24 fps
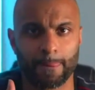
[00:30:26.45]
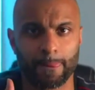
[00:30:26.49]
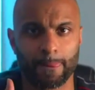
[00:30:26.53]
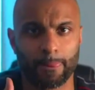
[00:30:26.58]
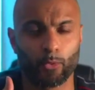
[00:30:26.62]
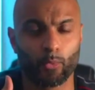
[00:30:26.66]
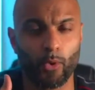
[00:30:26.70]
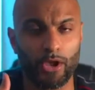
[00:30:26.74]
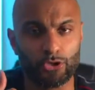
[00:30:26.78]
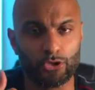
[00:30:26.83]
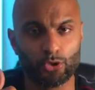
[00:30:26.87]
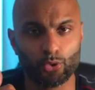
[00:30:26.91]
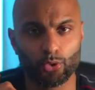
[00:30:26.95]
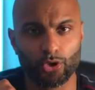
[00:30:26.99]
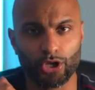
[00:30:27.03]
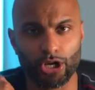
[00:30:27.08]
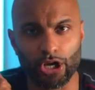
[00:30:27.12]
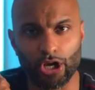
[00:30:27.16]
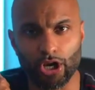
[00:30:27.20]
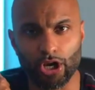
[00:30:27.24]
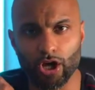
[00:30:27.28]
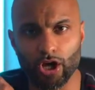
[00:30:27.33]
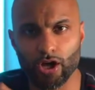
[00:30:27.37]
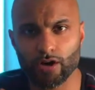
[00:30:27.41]
where you
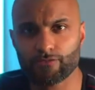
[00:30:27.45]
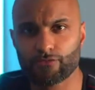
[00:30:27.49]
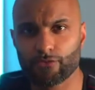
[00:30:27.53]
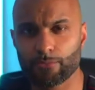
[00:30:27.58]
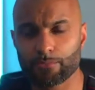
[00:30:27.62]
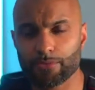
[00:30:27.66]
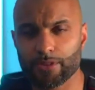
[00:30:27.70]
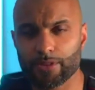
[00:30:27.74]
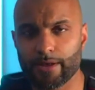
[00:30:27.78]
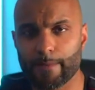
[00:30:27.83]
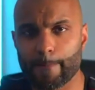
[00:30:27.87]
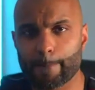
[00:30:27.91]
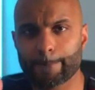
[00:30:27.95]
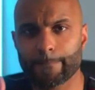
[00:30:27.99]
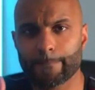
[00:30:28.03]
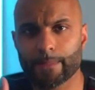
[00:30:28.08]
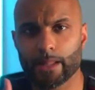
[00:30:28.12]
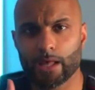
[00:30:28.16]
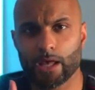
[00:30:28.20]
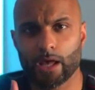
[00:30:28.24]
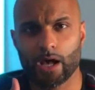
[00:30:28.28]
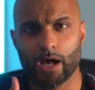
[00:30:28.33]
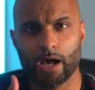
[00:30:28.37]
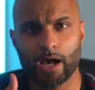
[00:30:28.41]
can learn from them
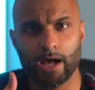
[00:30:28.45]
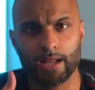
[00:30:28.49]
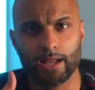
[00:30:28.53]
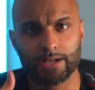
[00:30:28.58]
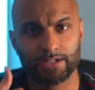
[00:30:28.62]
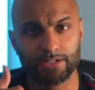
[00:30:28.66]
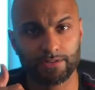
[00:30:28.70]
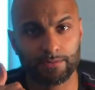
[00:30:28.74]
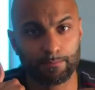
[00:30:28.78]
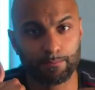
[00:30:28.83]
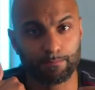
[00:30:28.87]
and